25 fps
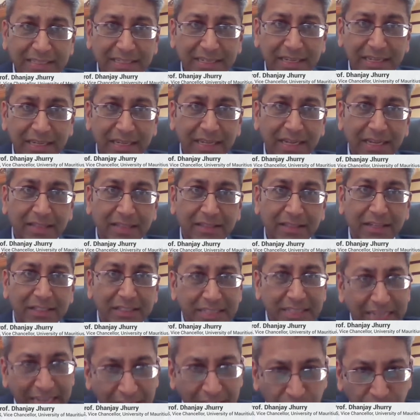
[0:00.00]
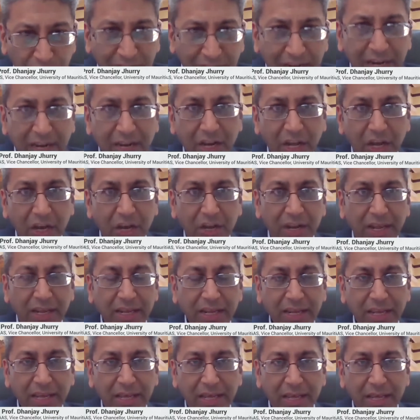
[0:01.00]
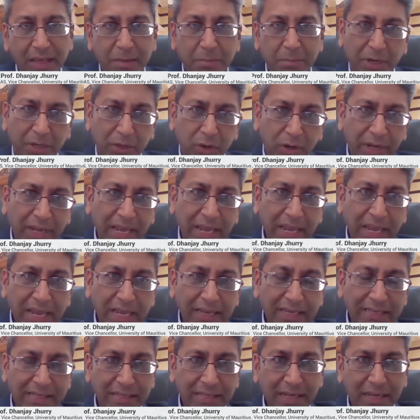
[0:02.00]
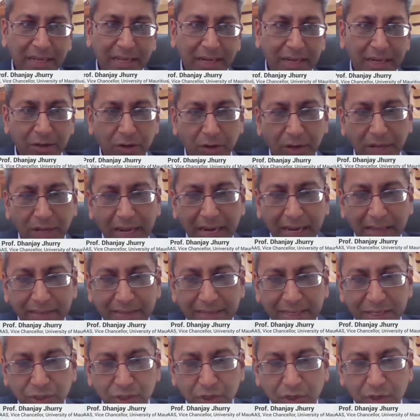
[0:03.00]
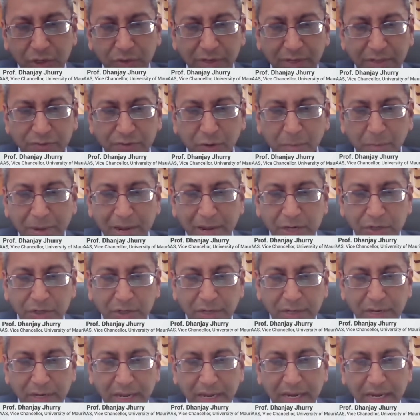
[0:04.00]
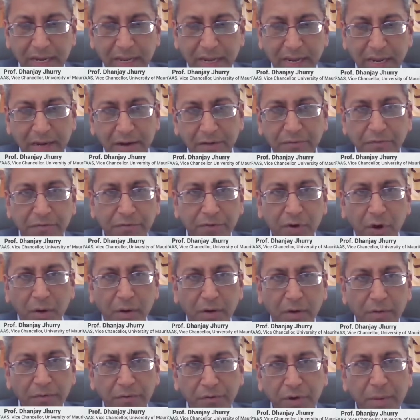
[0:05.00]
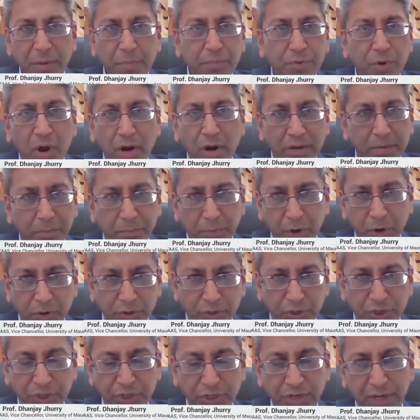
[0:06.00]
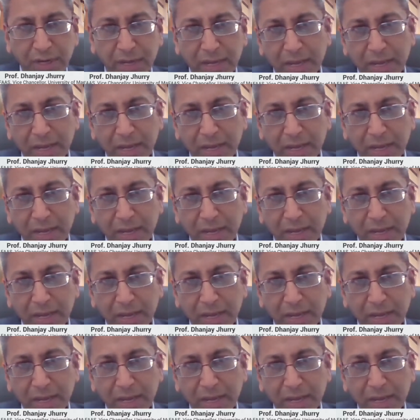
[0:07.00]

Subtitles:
the teaching and learning, but looking at digital transformation in a three-pronged approach,